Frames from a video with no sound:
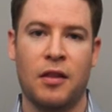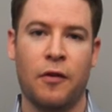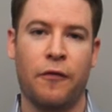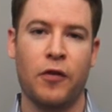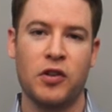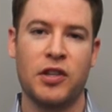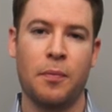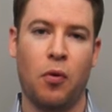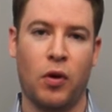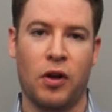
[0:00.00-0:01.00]
The first
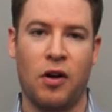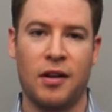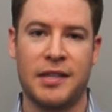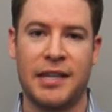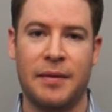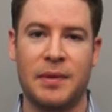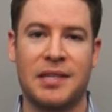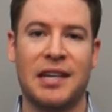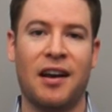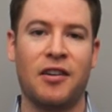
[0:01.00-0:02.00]
important concept
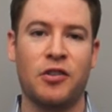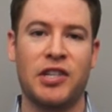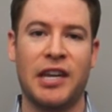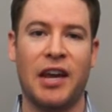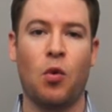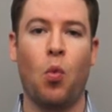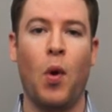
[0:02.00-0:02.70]
is to understand